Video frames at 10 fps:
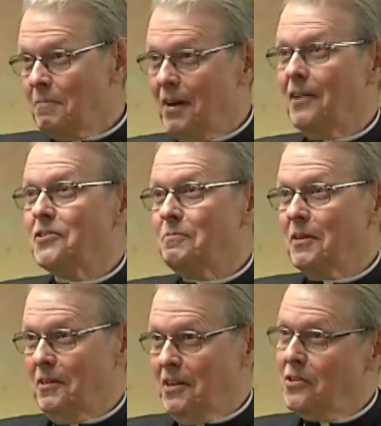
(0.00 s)
but
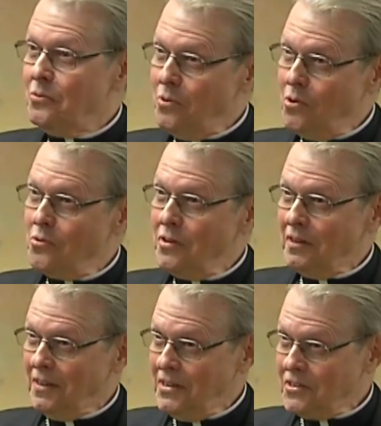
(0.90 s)
ultimately the wound,
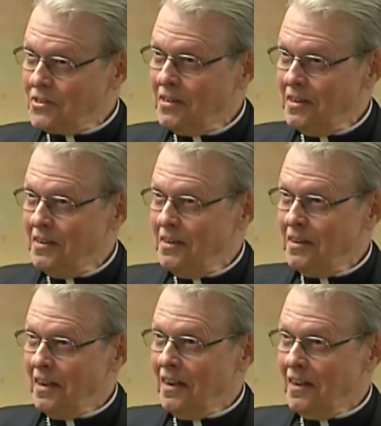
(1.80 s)
at least,
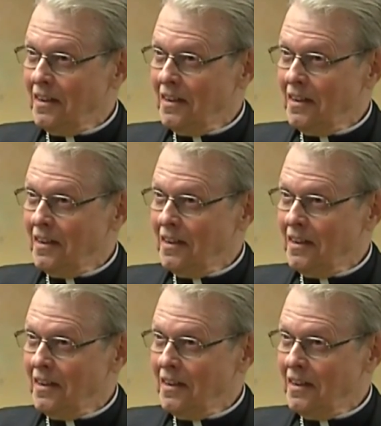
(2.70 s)
uh,